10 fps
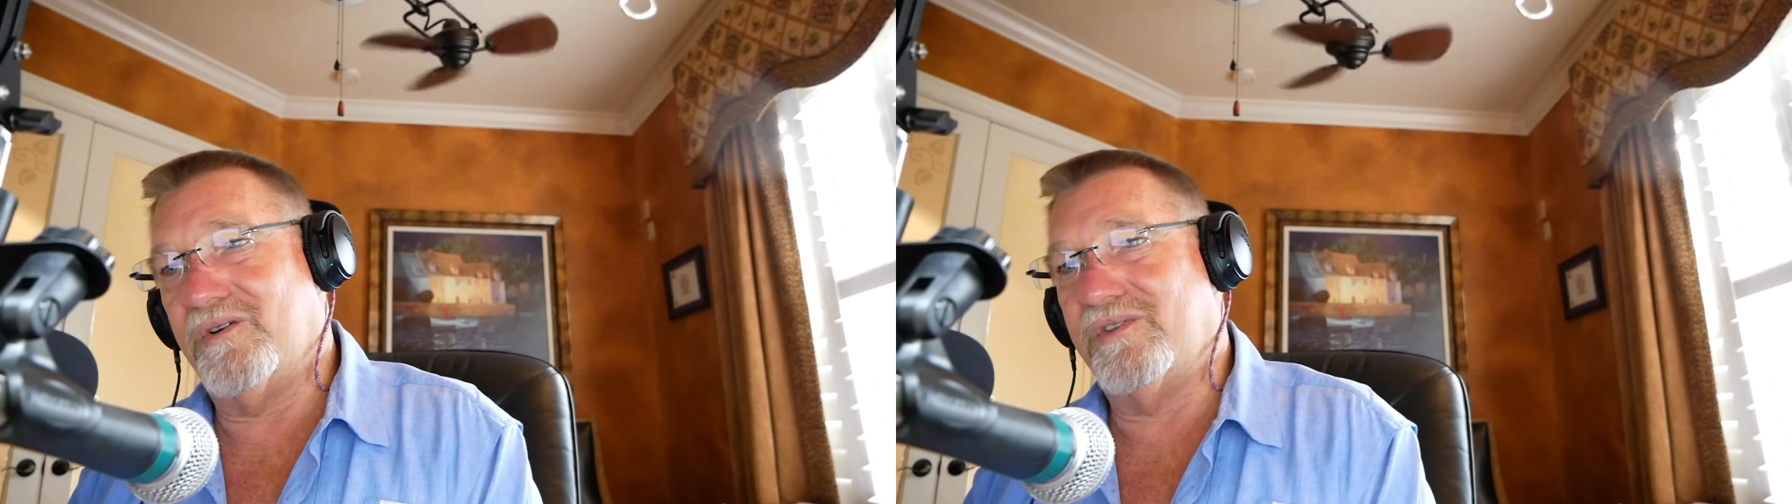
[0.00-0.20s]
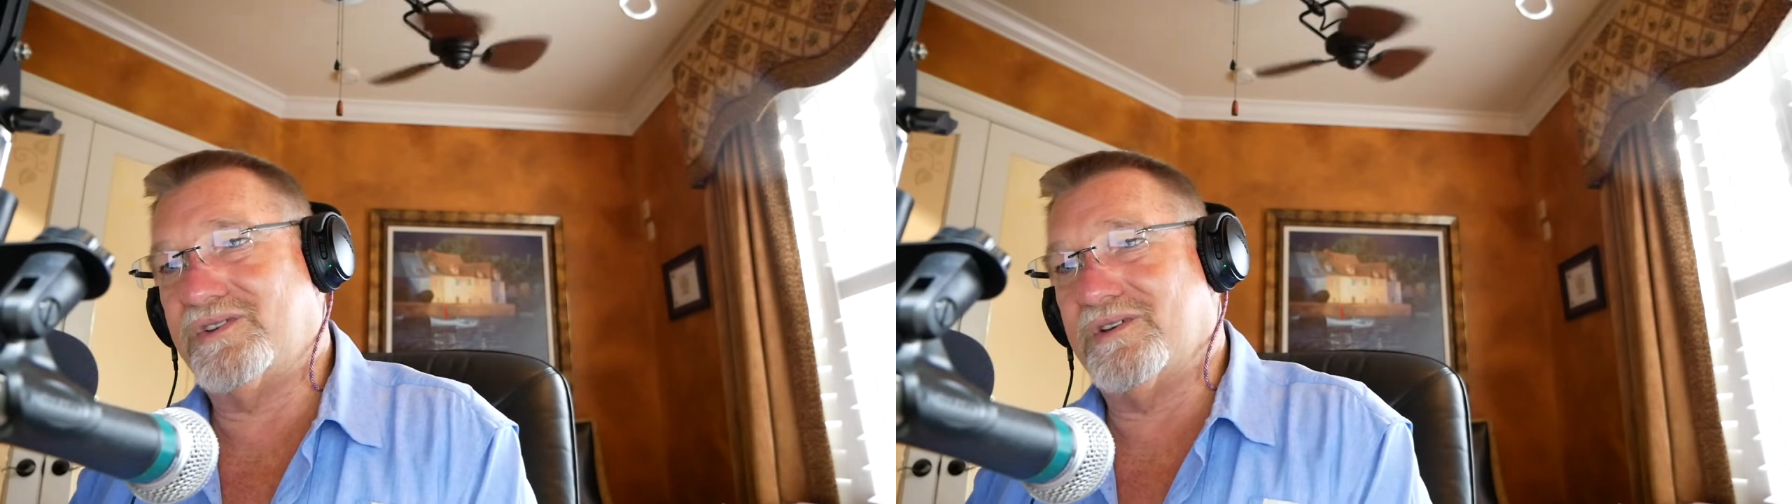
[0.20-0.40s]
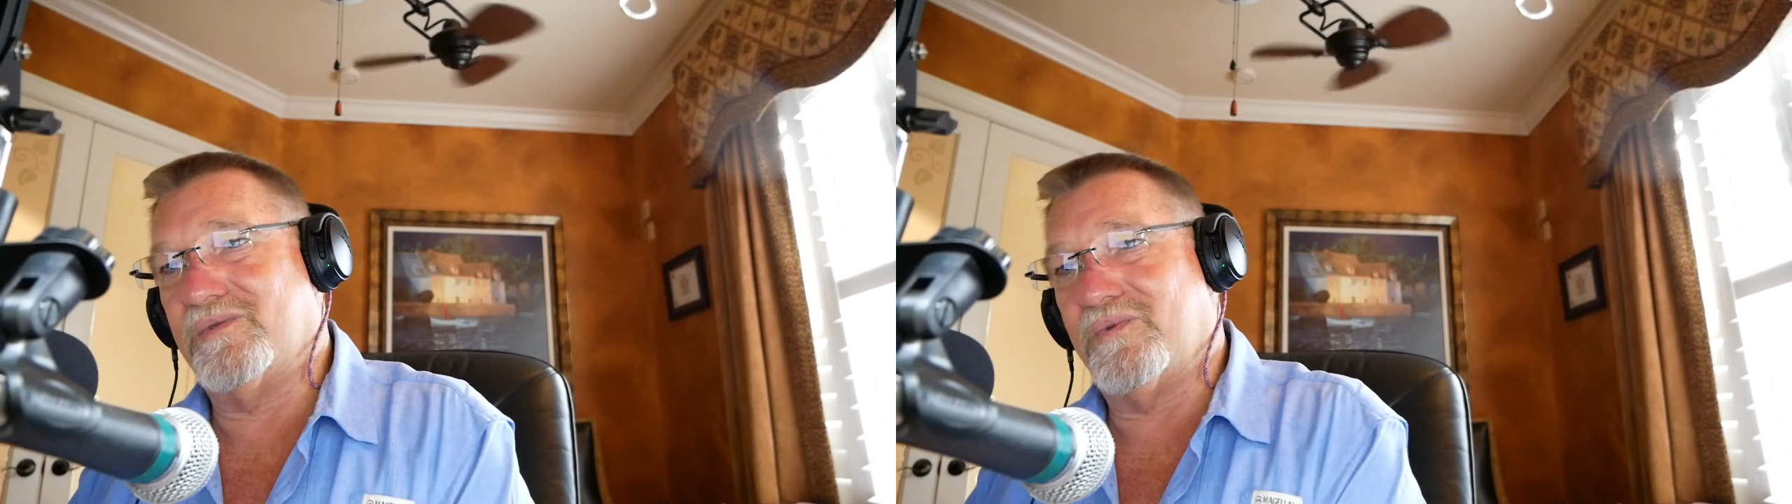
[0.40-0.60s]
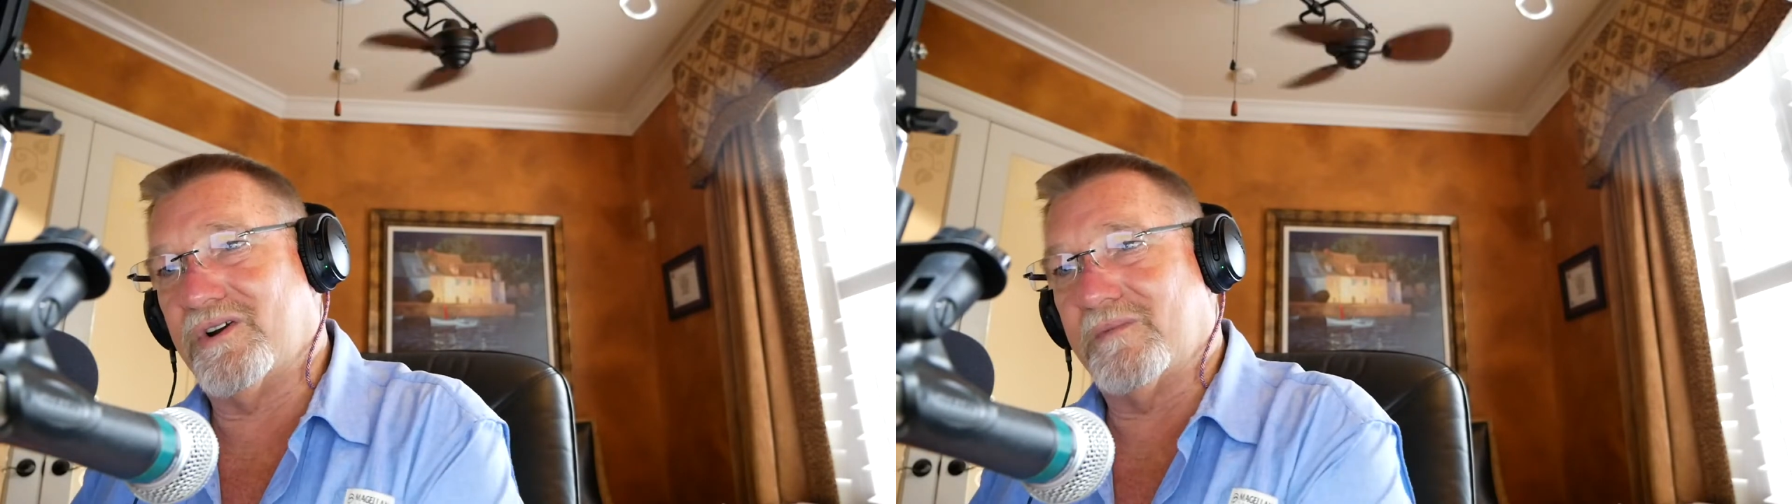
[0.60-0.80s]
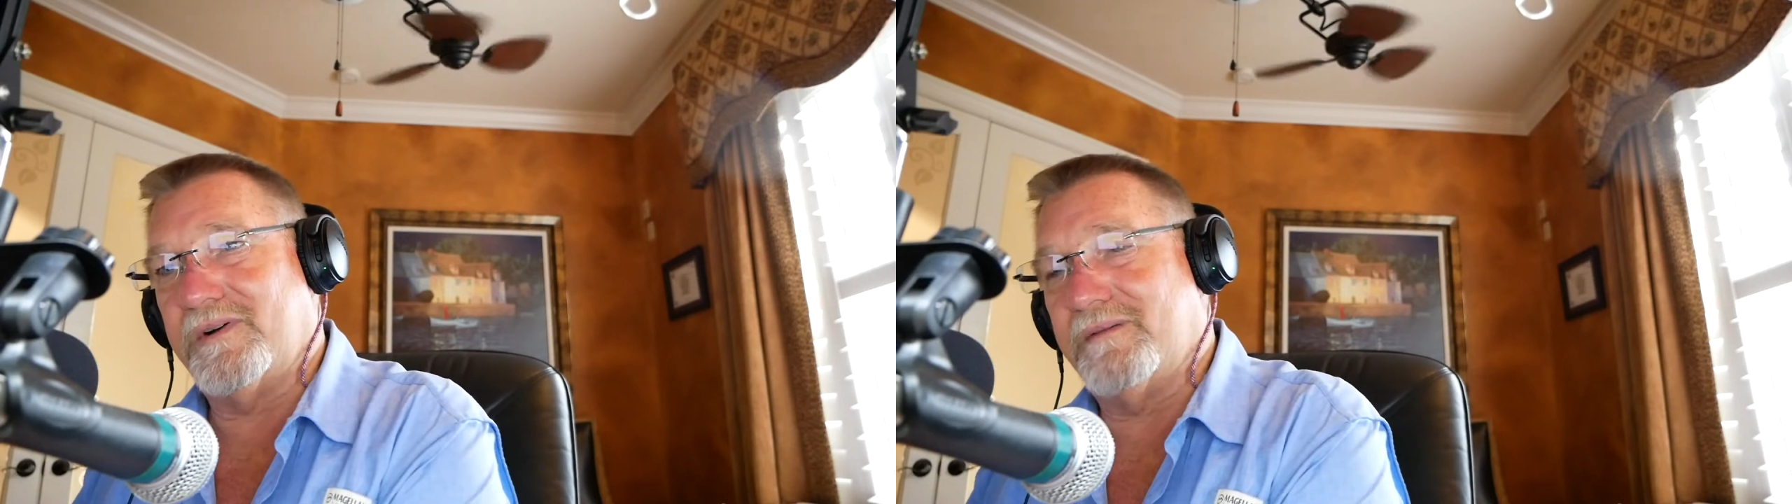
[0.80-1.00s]
that the
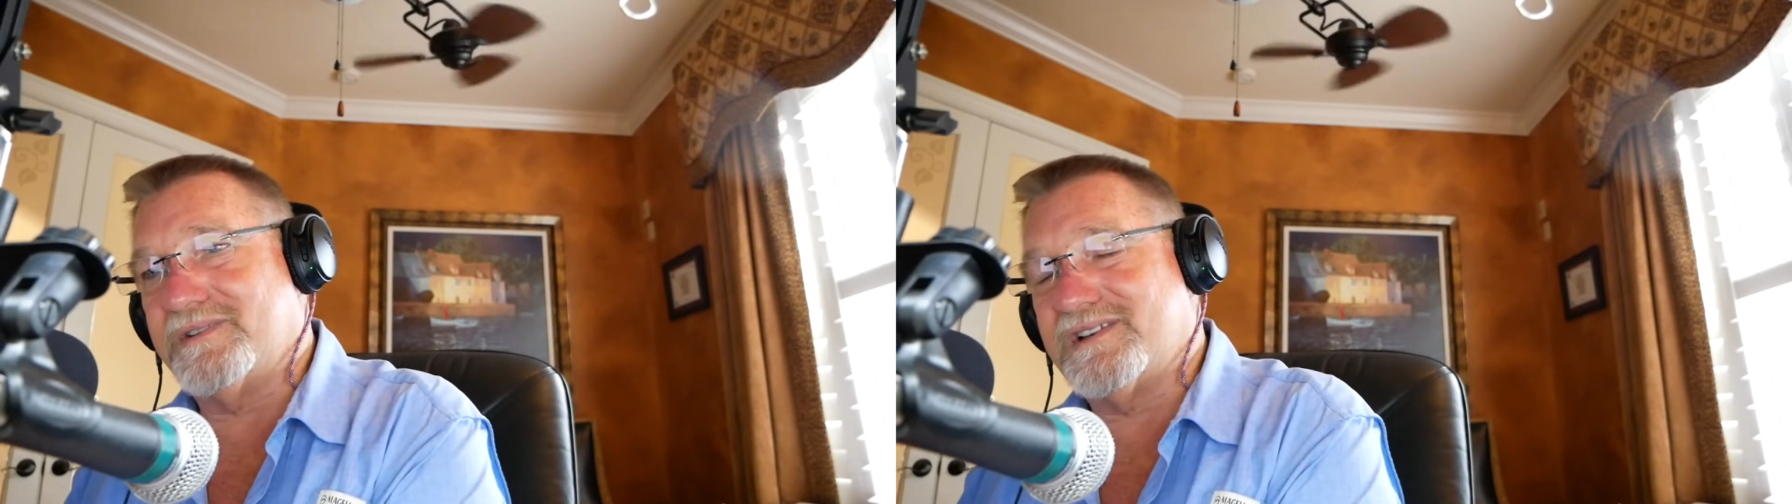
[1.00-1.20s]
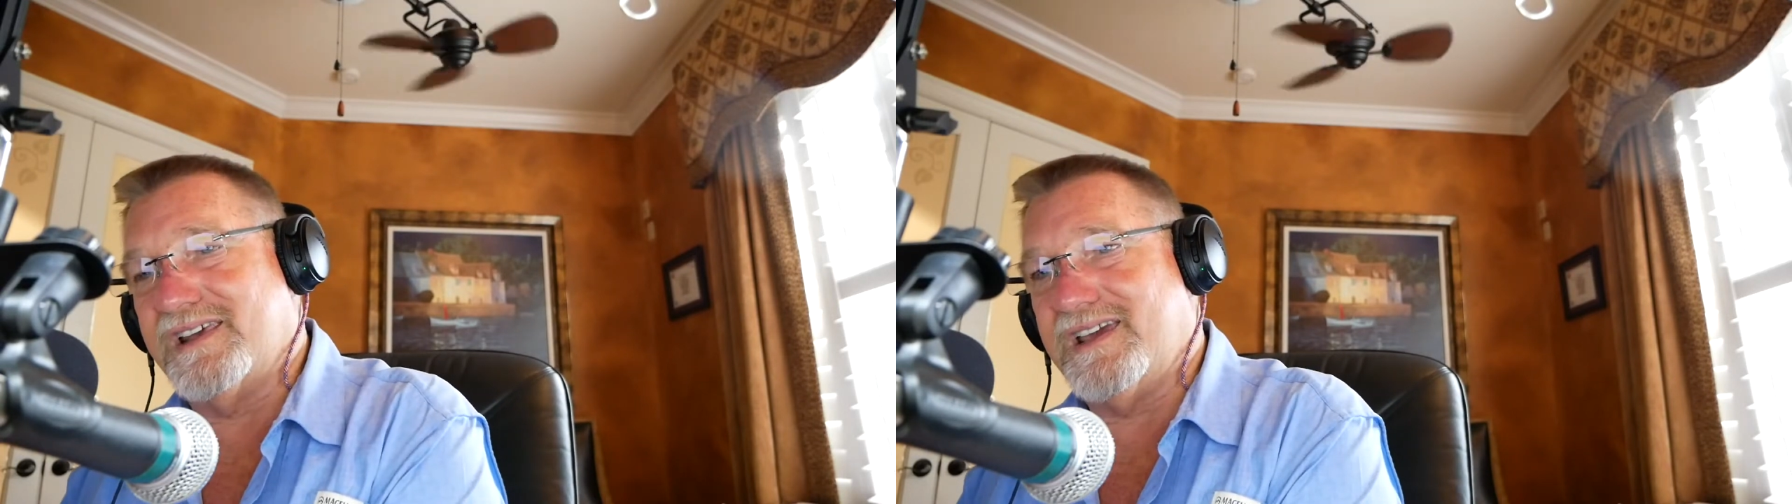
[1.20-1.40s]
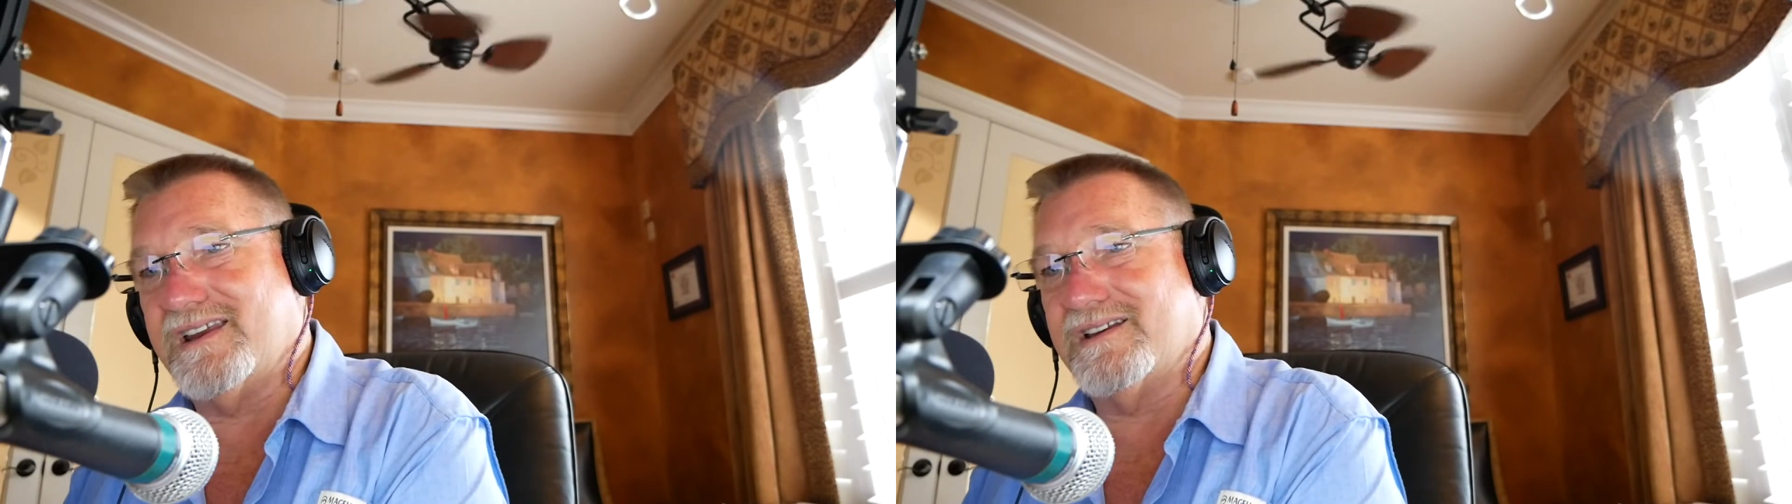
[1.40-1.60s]
water pump is leaking